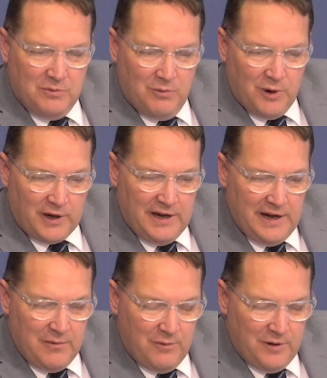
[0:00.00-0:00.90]

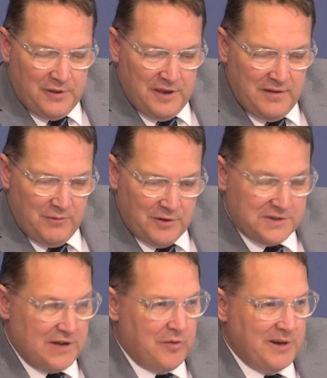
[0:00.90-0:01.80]
working with
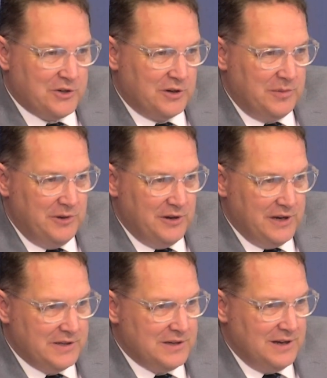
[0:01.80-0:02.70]
several metro
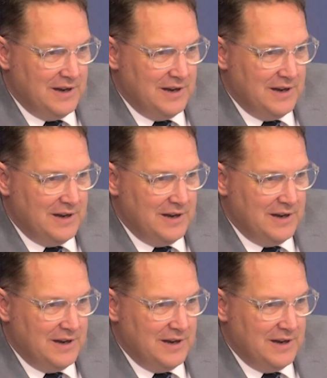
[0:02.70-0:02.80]
communities.